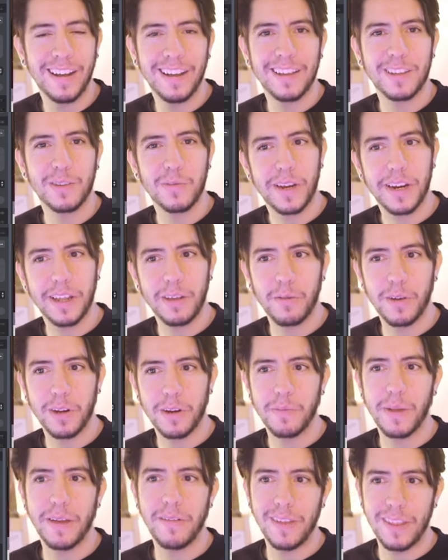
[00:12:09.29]
It's very
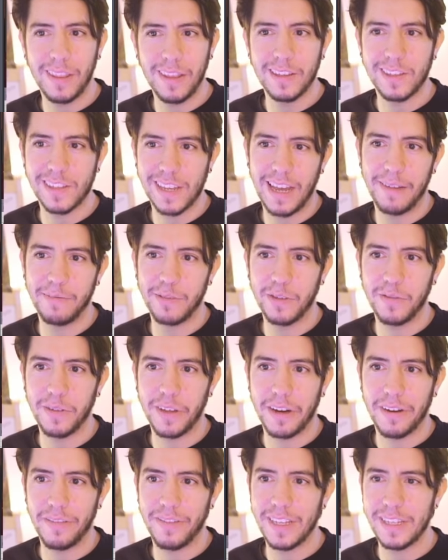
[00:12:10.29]
weird. Maybe these have to be
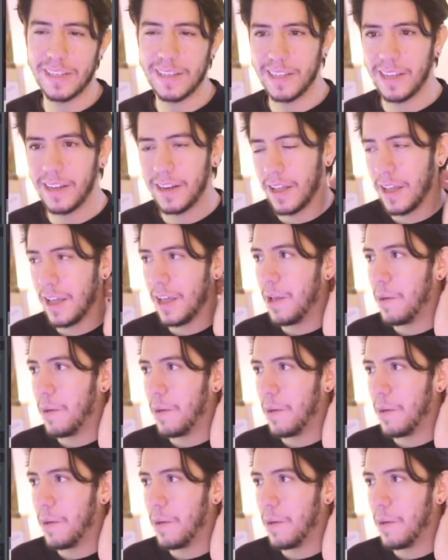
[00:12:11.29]
revisited.